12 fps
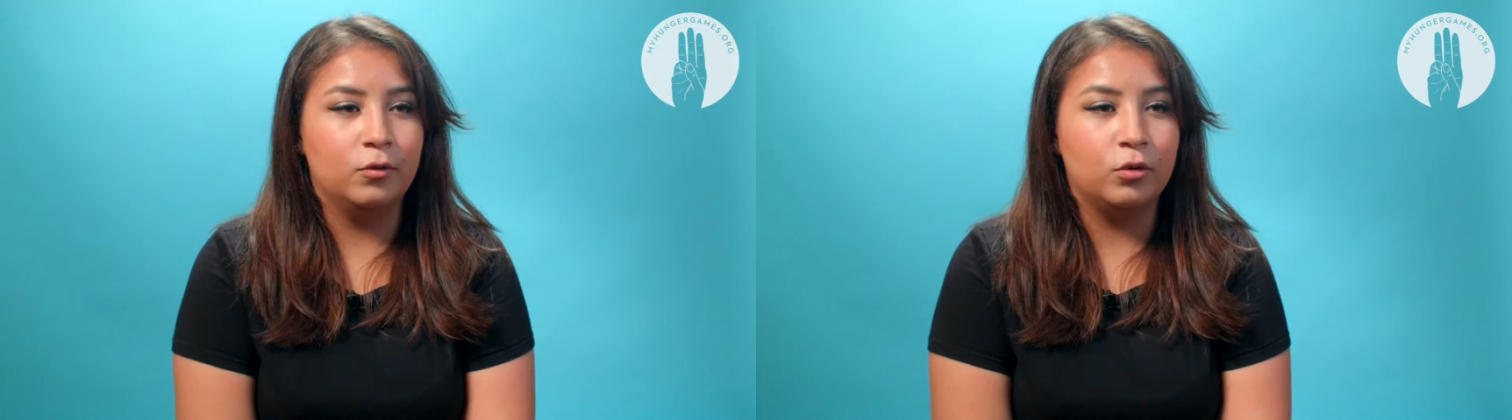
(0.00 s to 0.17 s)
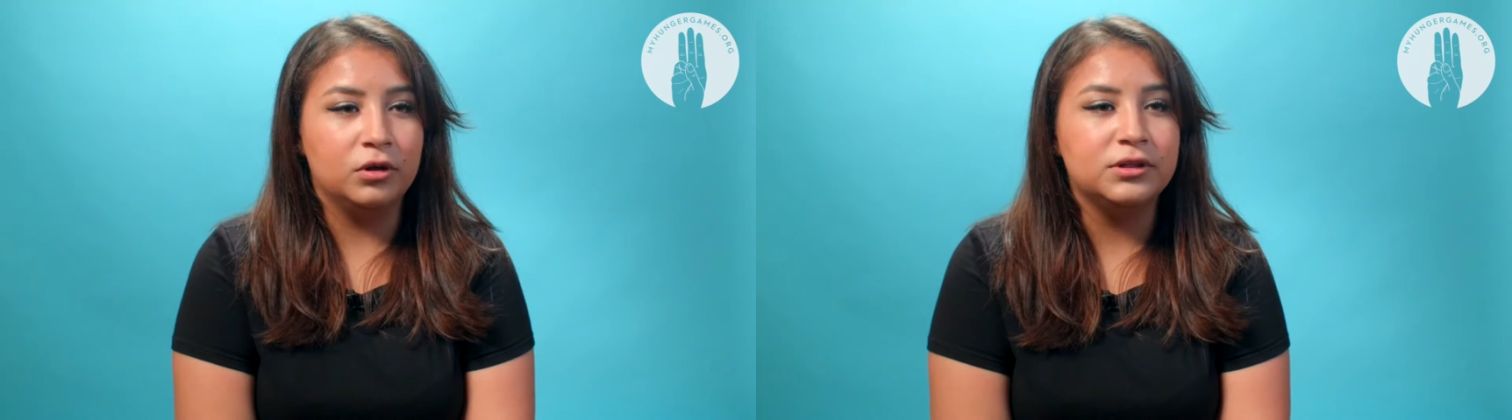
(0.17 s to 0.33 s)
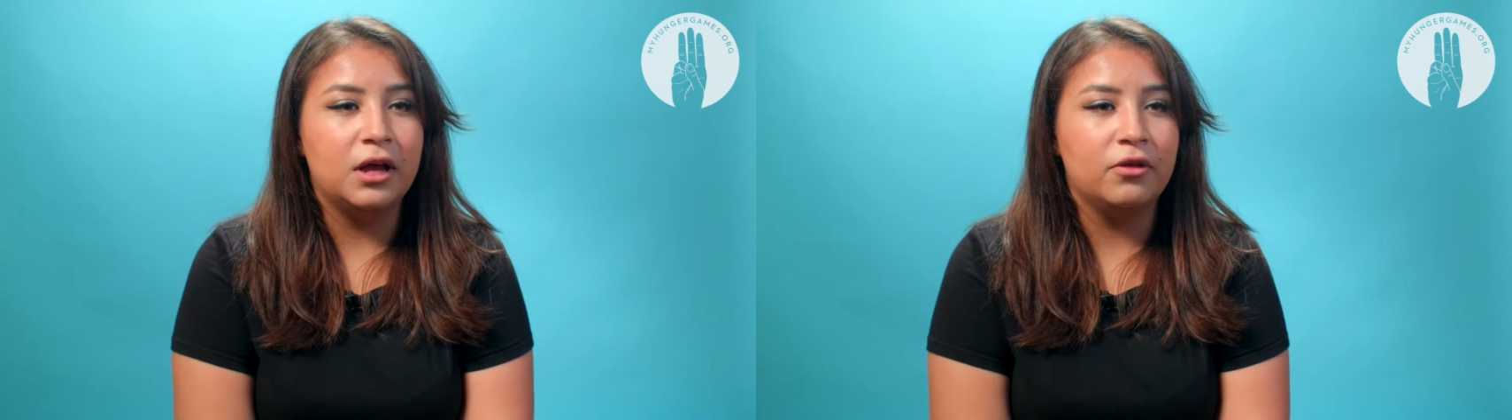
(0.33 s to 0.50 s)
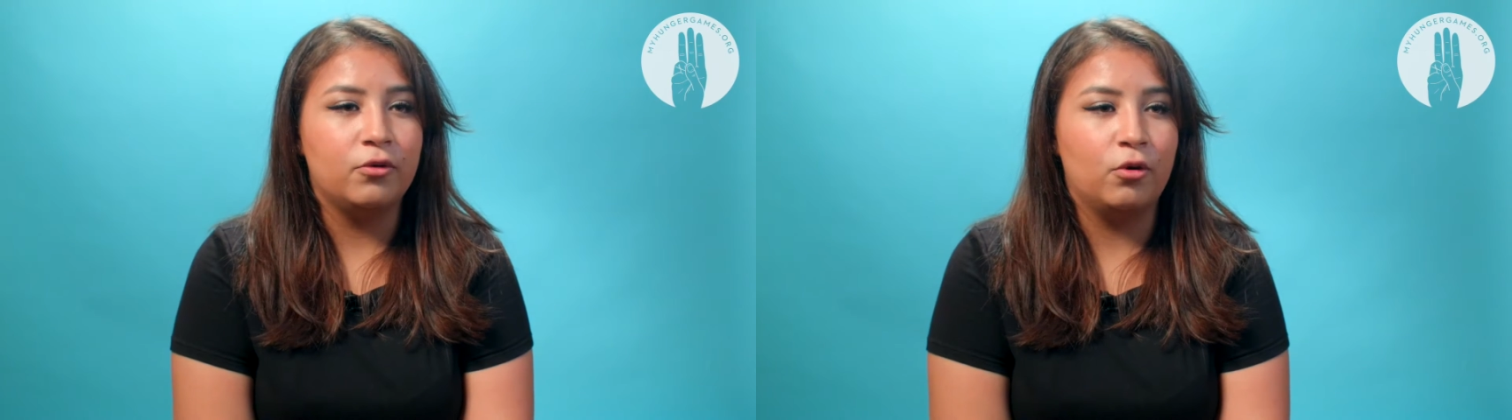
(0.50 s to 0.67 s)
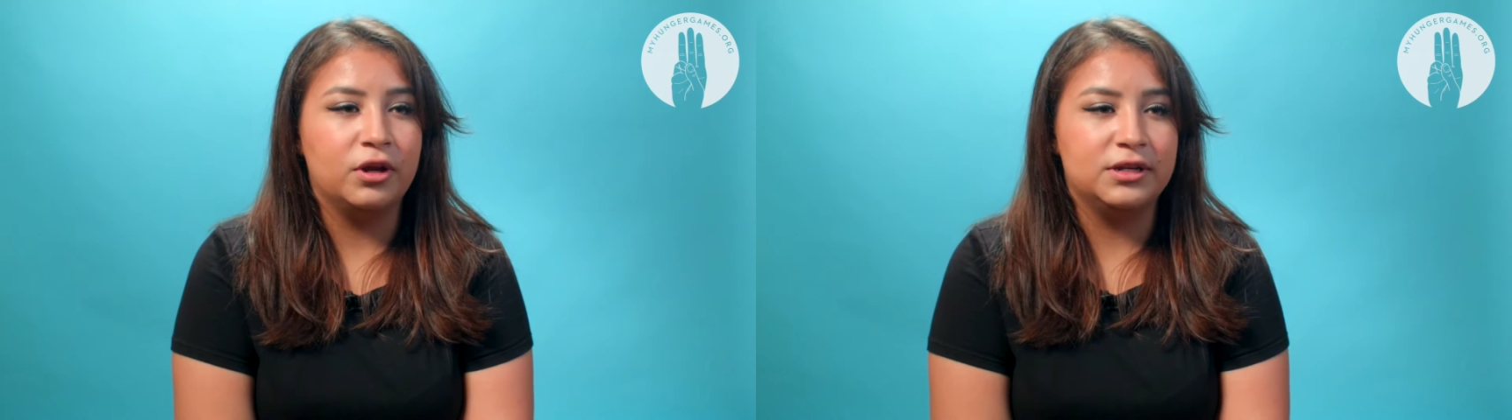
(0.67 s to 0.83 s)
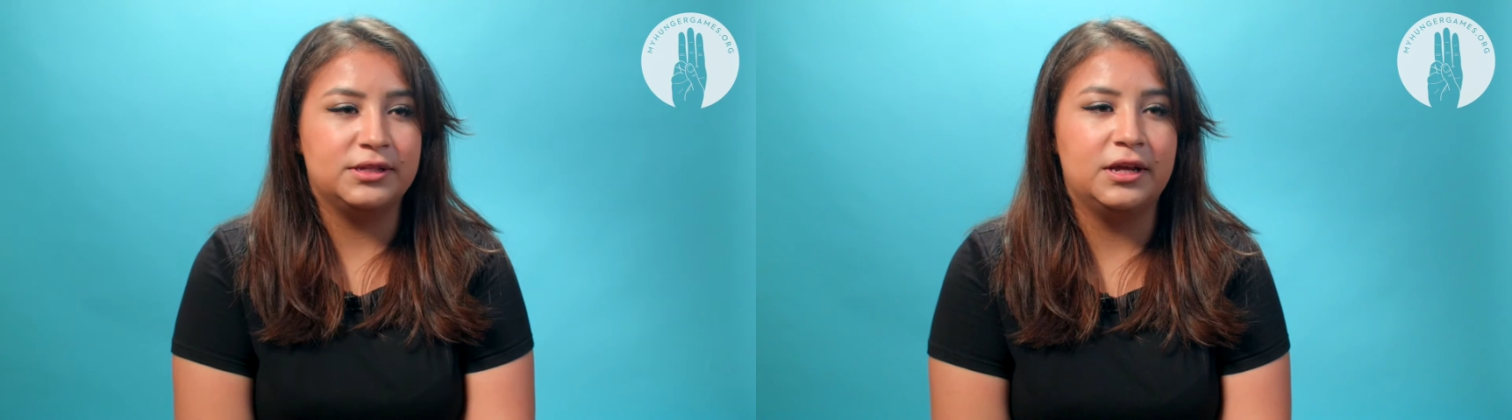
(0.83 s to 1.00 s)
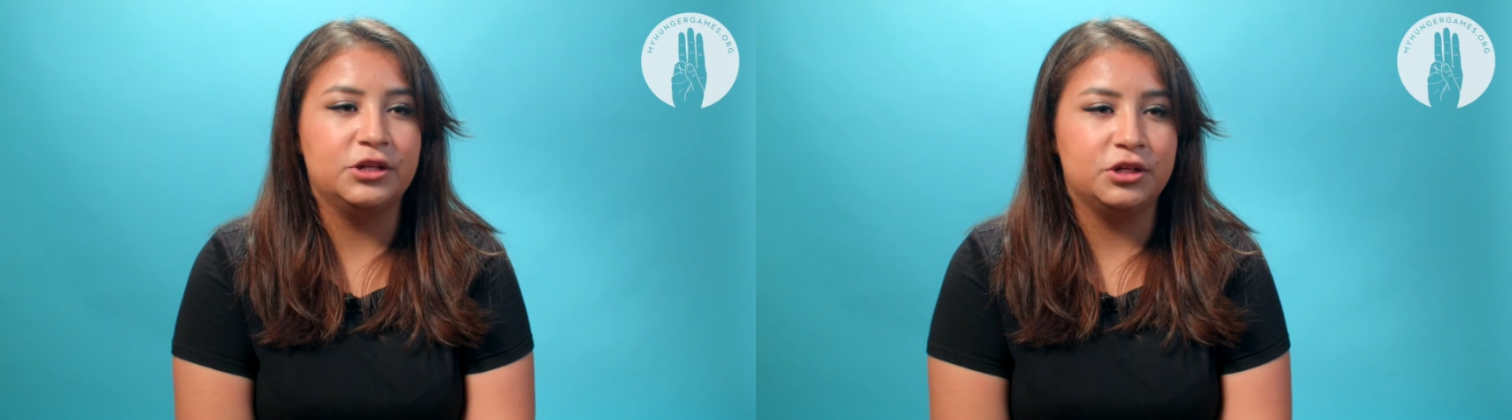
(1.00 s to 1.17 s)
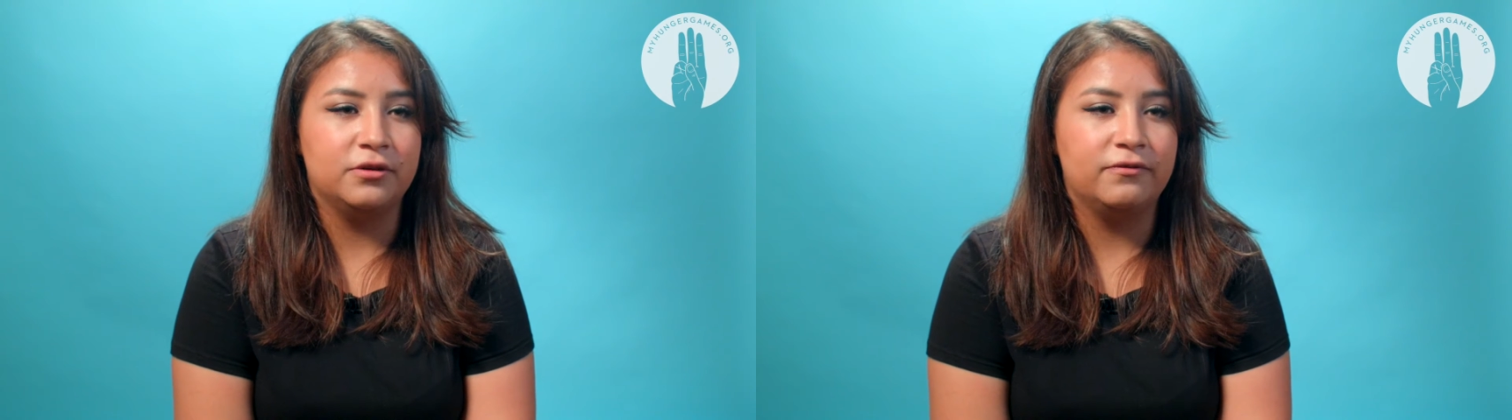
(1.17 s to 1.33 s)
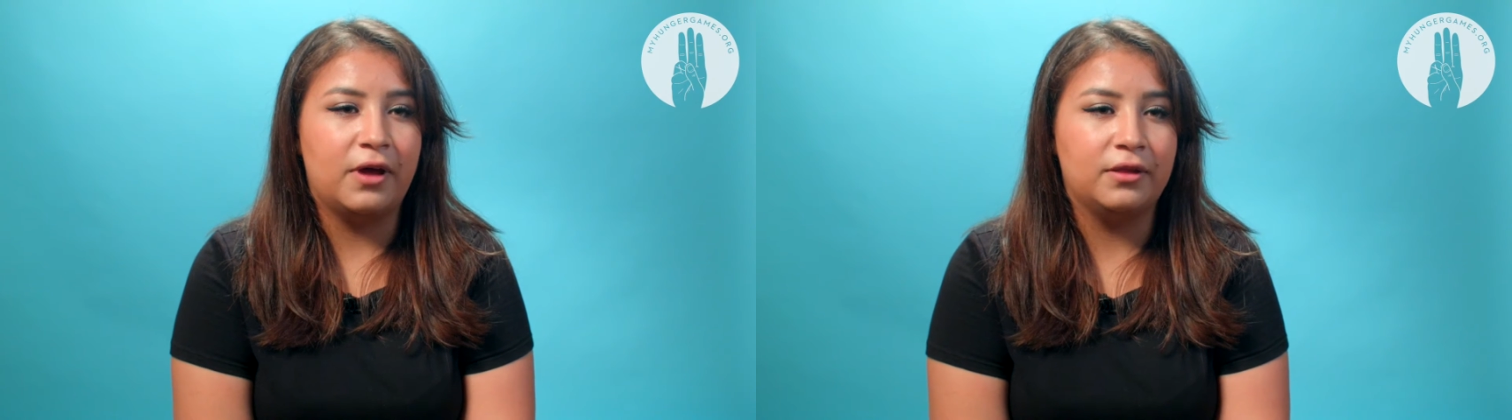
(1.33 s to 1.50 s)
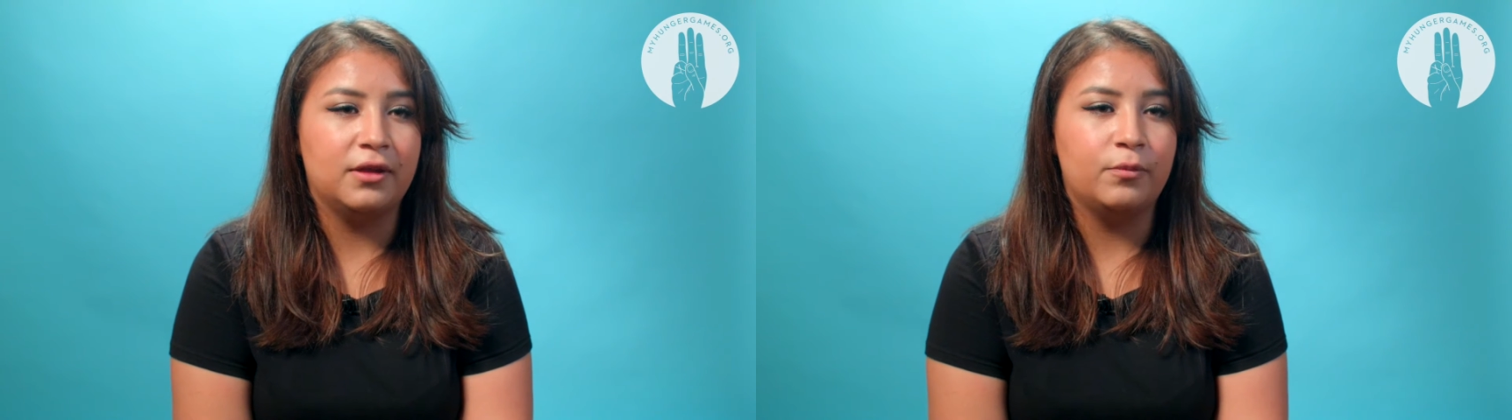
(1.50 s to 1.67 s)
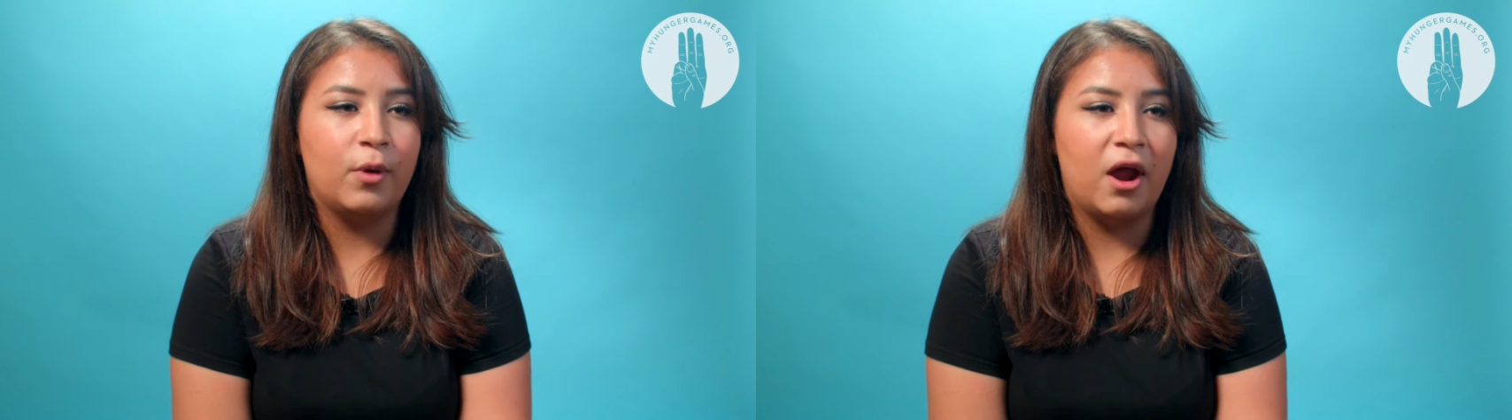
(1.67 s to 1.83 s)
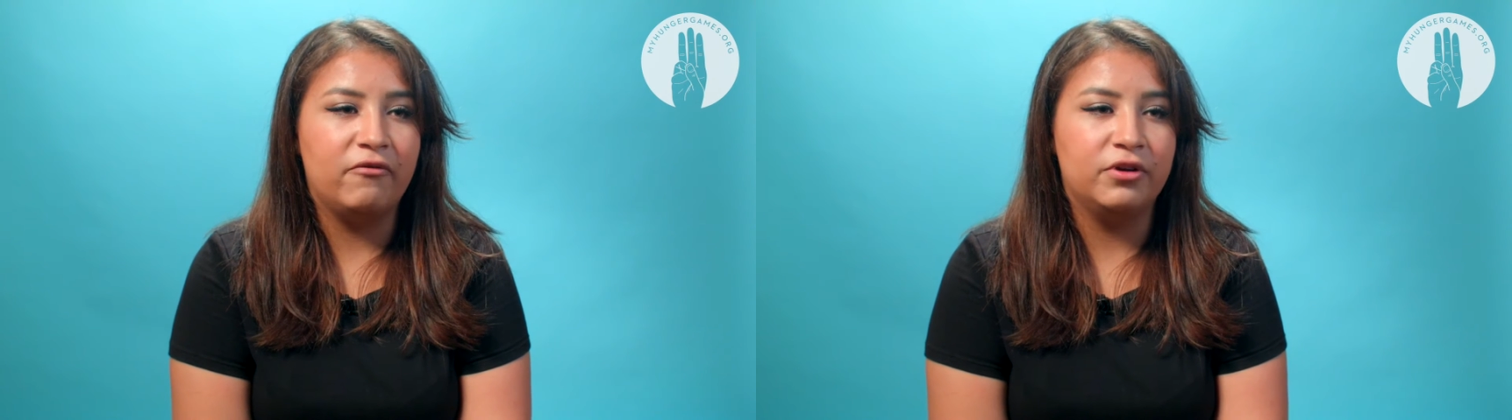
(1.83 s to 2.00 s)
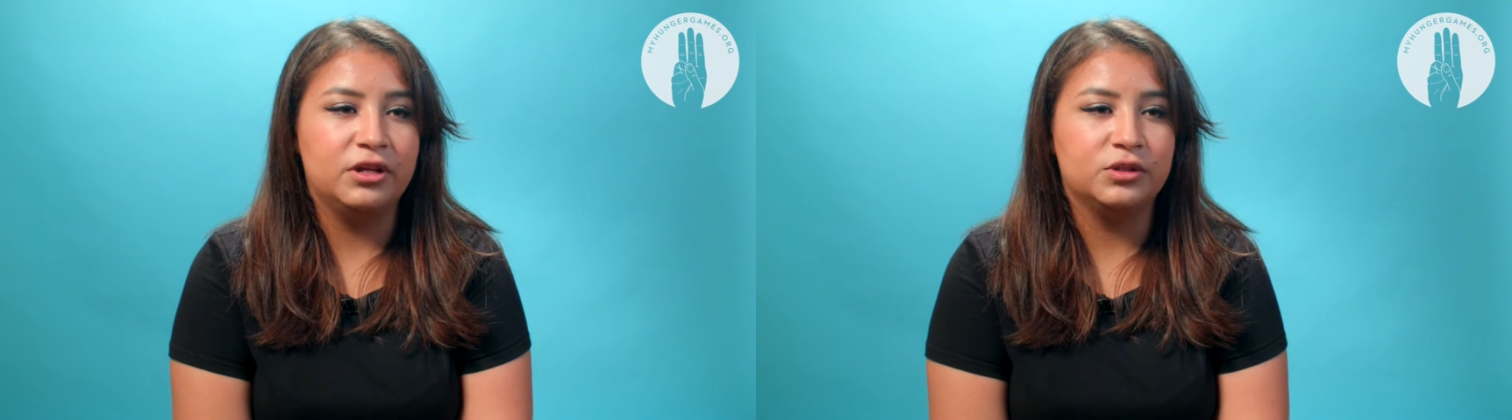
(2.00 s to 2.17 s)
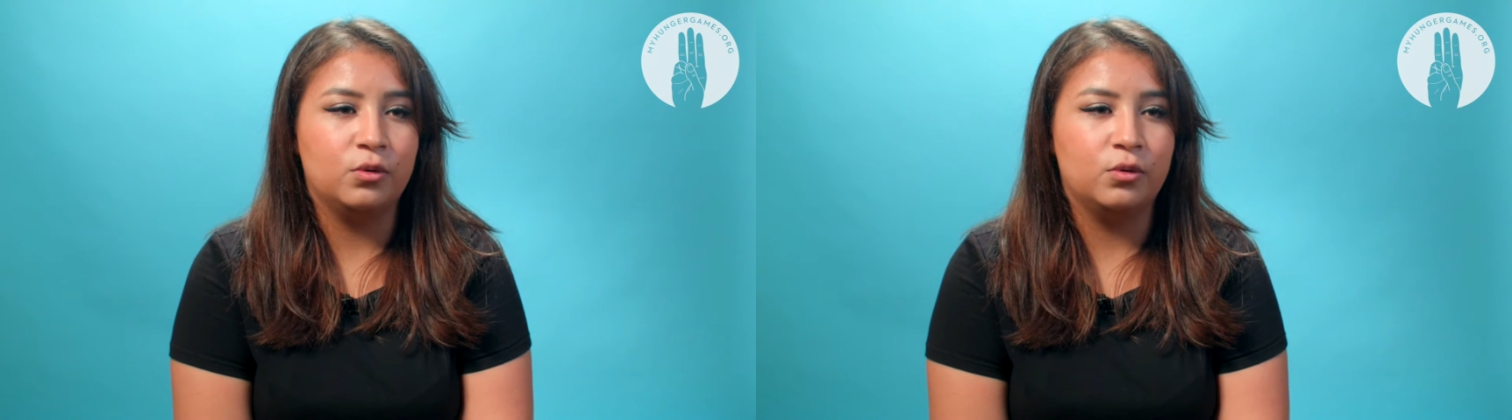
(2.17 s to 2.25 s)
World Health Organization found that poverty is